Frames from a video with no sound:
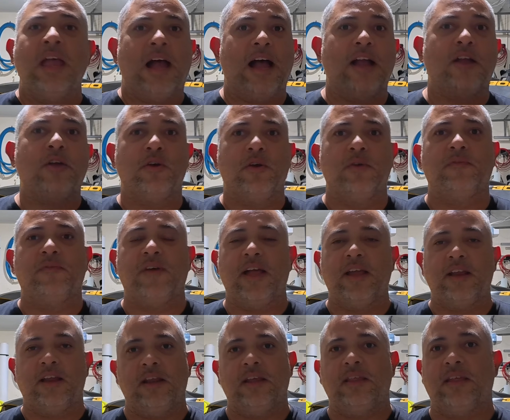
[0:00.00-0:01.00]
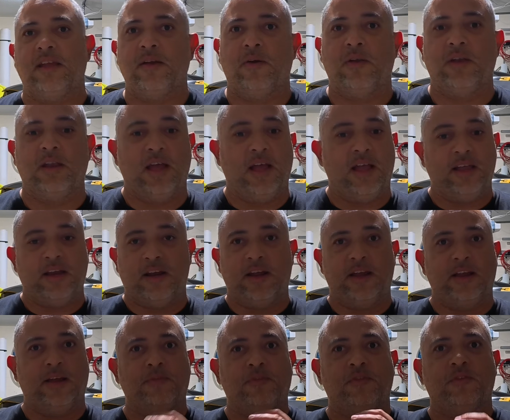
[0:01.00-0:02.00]
I couldn't find anything online and
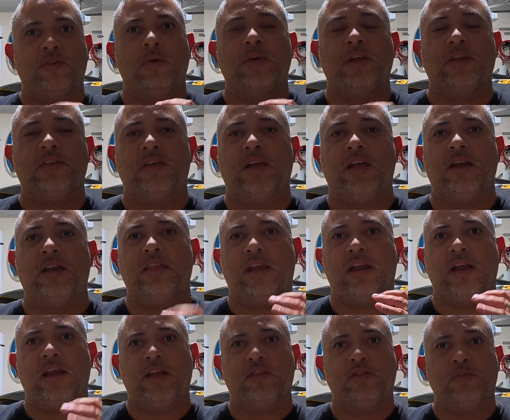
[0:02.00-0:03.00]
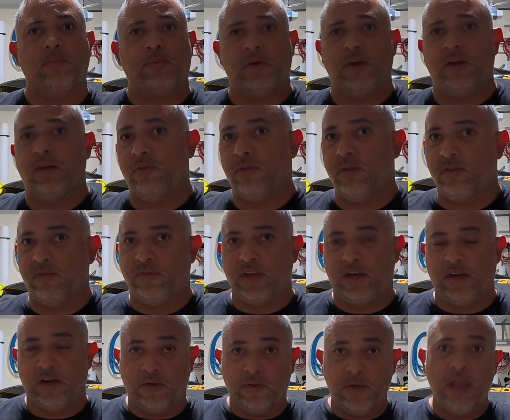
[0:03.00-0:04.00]
I am so excited that I get to bring you this
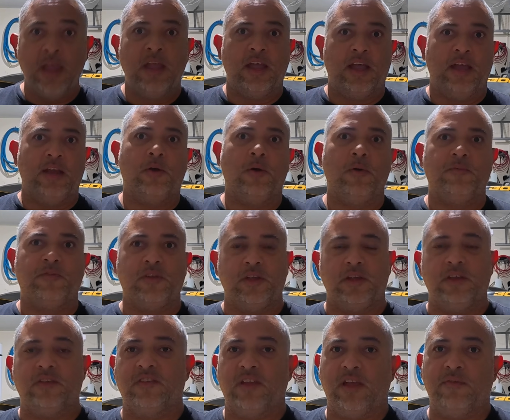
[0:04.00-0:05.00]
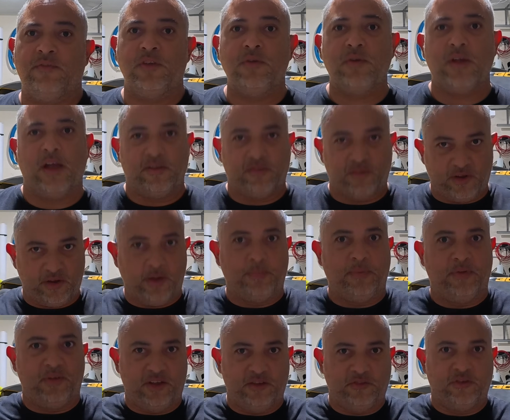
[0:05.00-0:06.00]
video and hopefully save you guys a
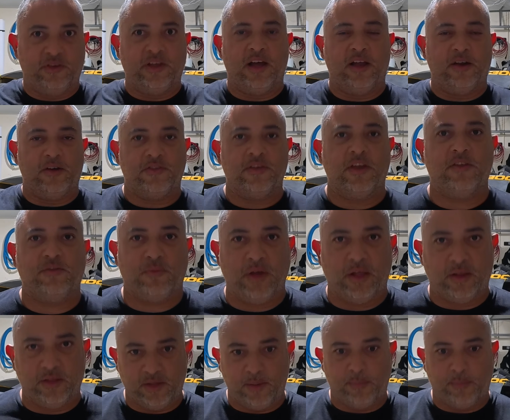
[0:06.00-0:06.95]
couple $100 as well in the